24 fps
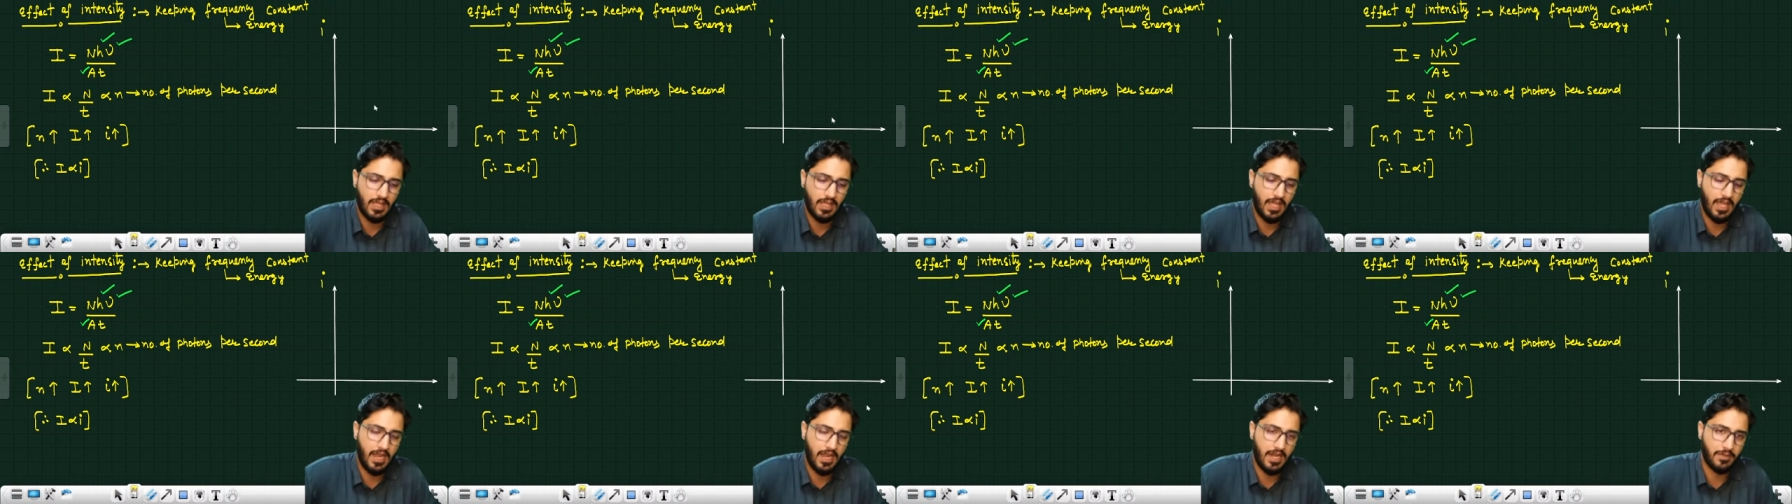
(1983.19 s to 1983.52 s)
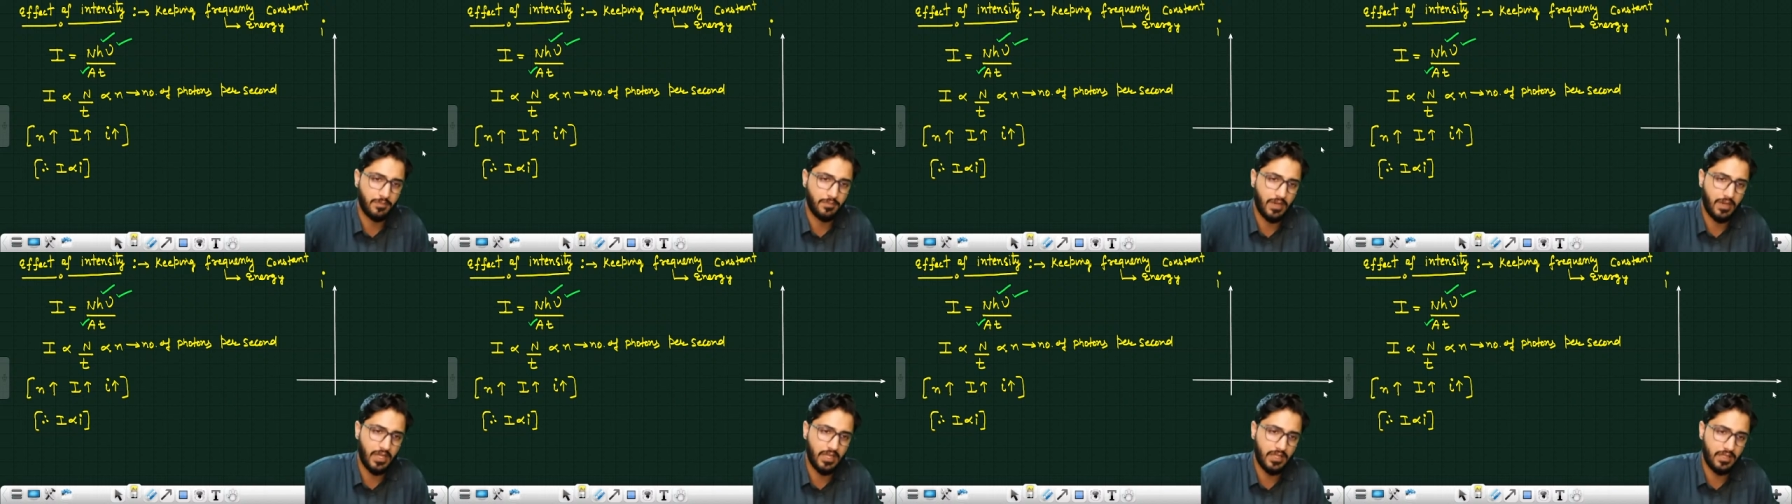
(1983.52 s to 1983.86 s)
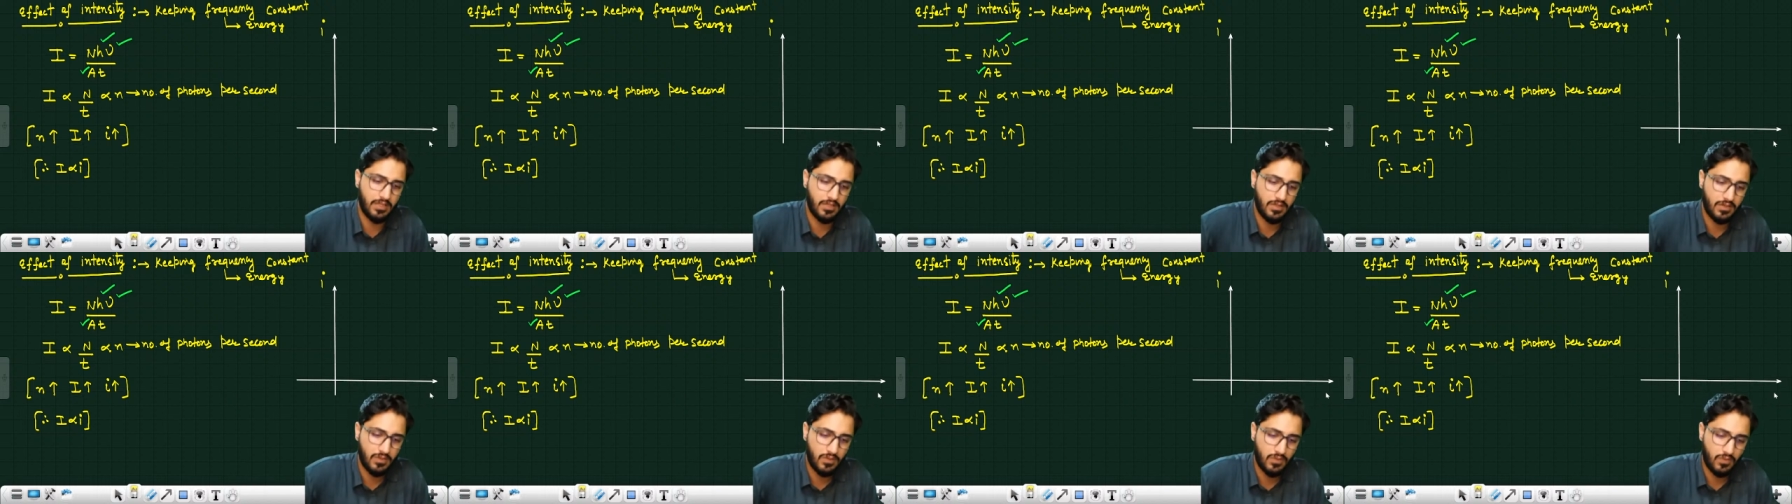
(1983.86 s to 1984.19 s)
and my
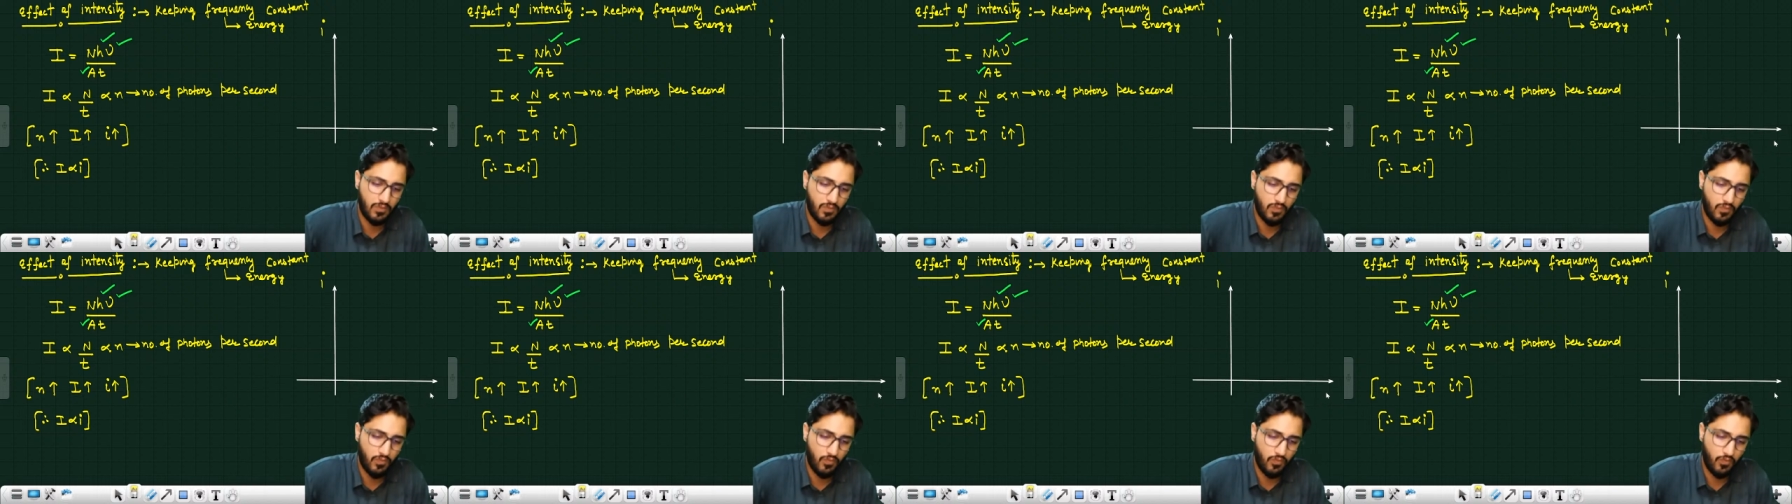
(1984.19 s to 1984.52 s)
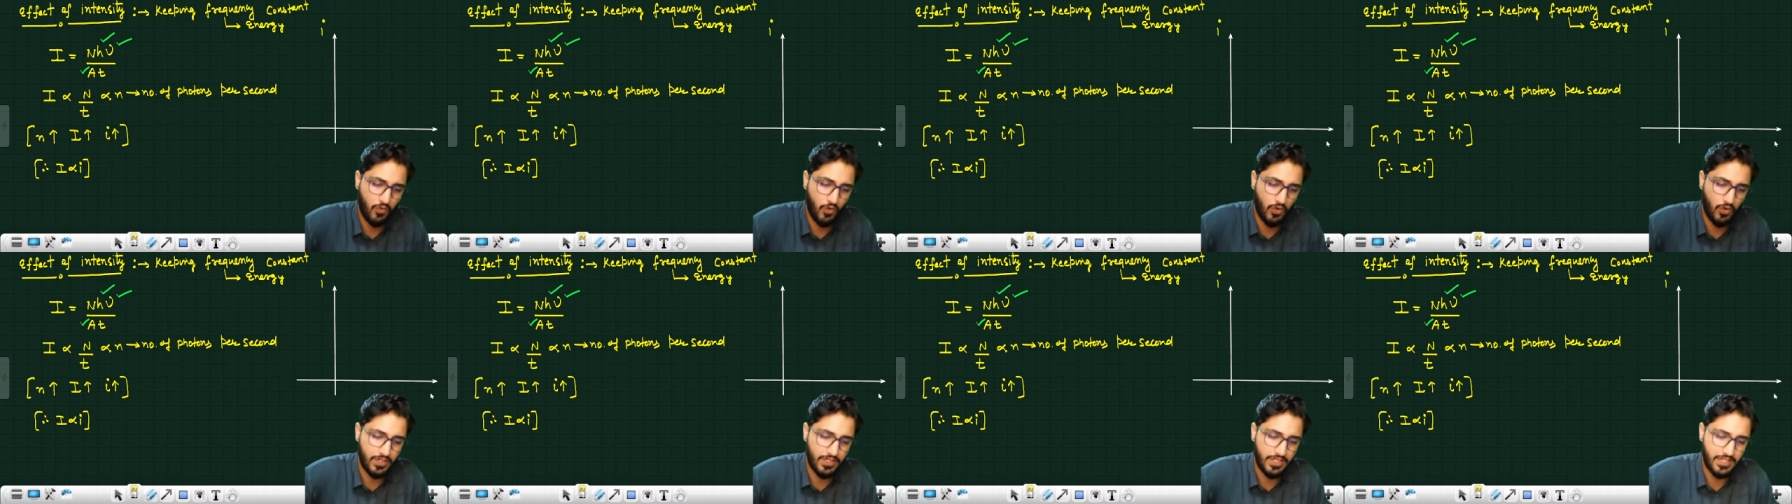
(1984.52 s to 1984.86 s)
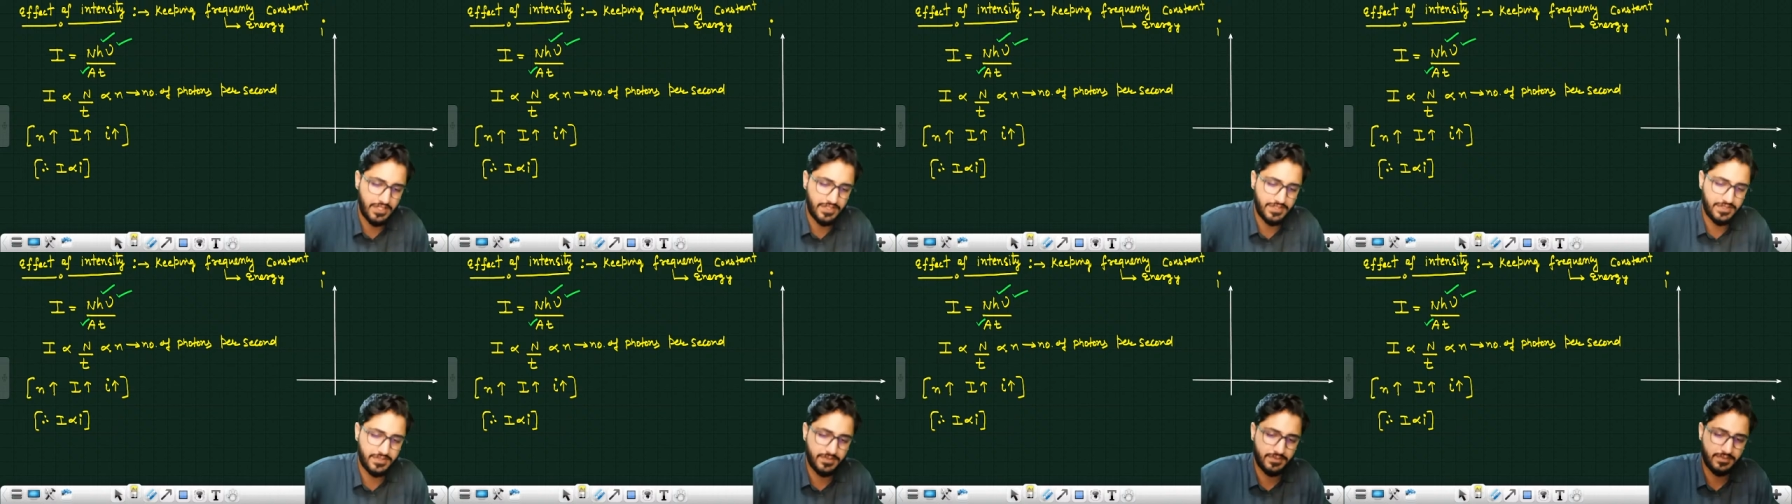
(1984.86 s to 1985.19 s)

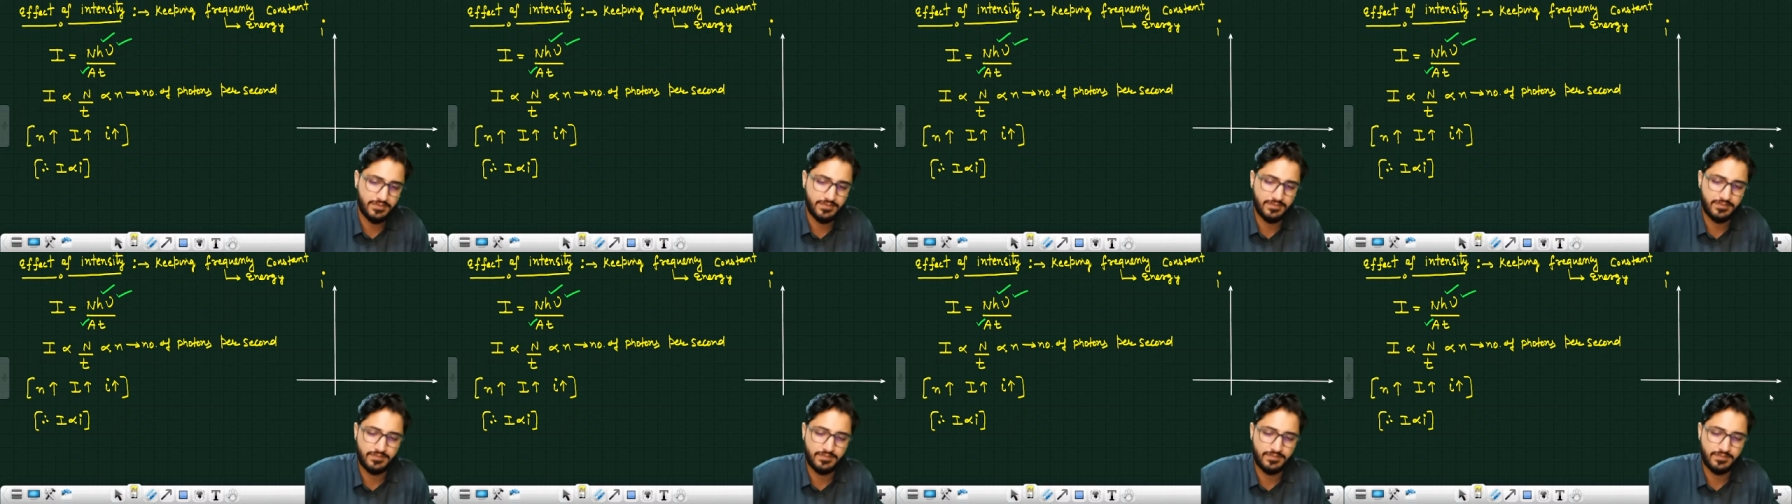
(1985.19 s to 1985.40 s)
voltage.